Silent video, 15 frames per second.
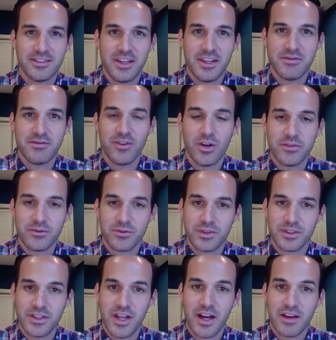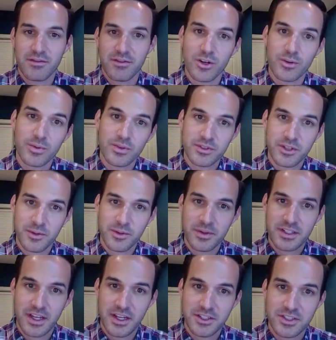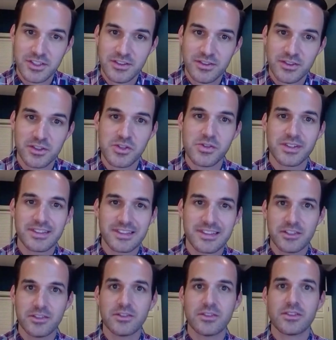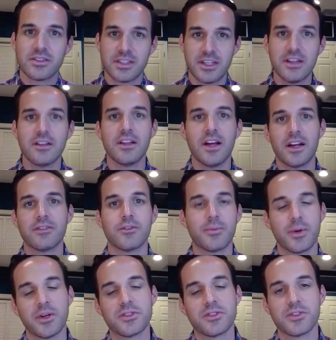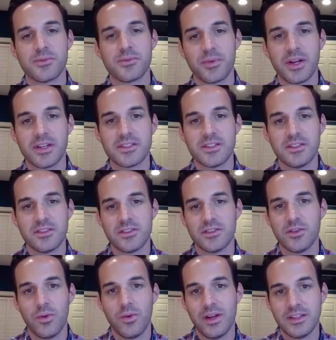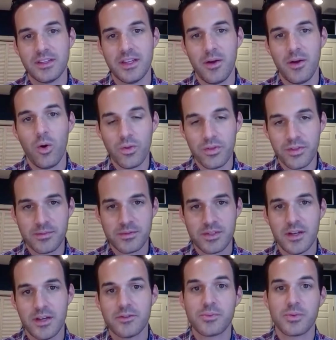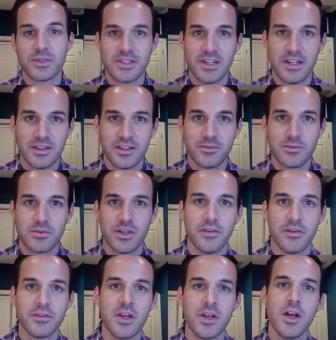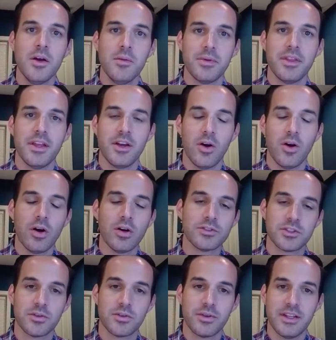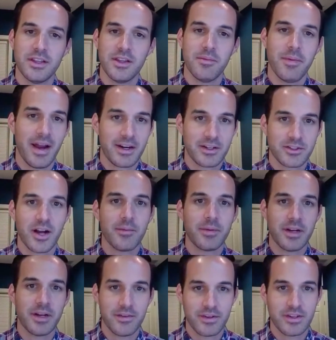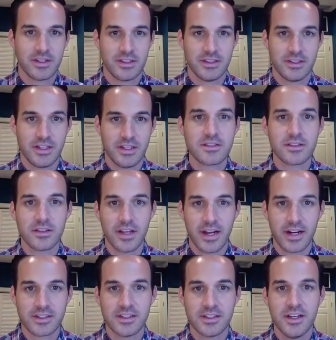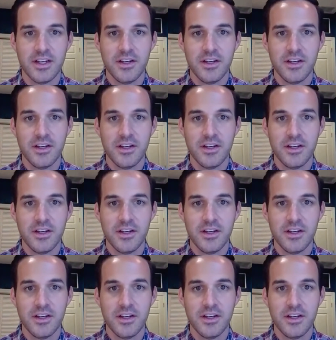involved with nonverbal communication, so you can still see a lot of a person's presence and the way that they hold themselves, present themselves, but then also in the backdrop and everything that they select